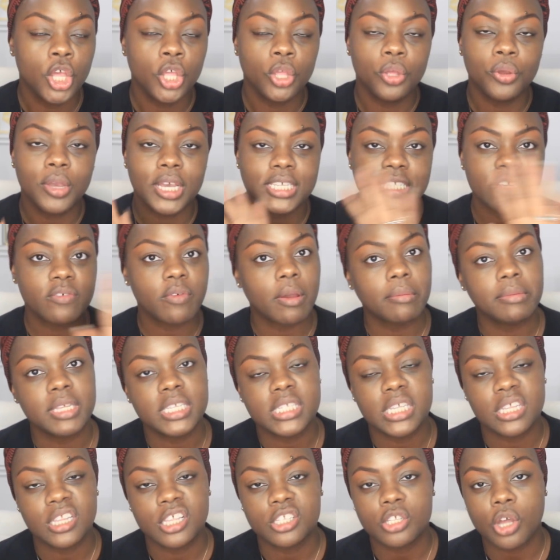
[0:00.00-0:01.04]
You guys have probably
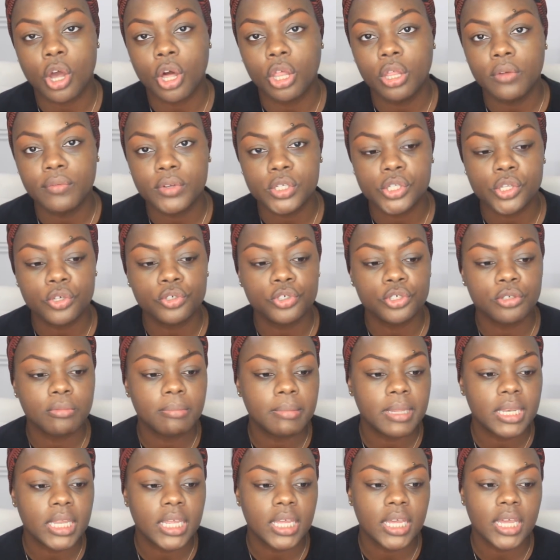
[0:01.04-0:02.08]
seen this all over social
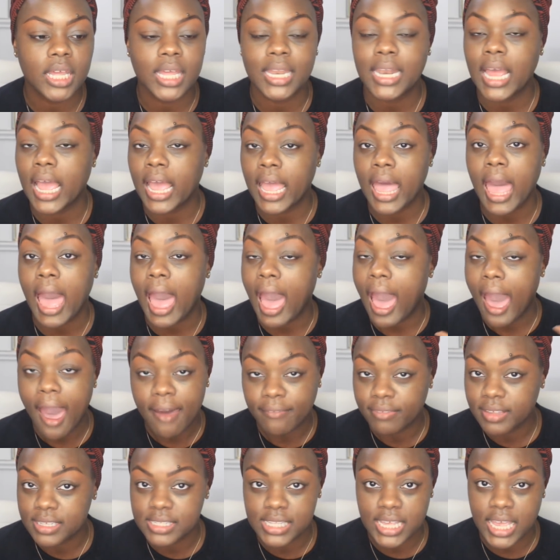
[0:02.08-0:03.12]
media, and I
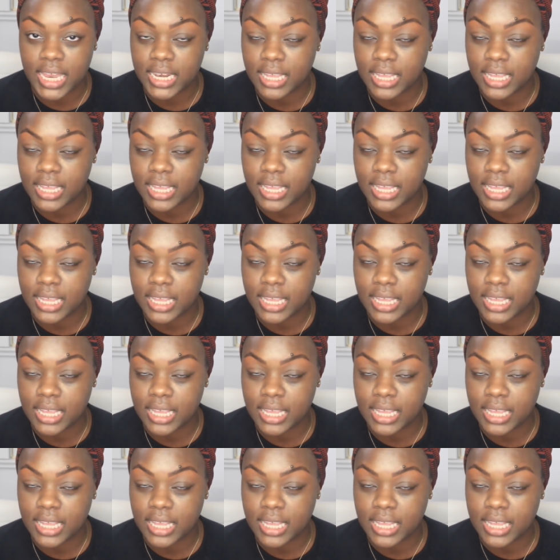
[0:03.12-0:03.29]
obviously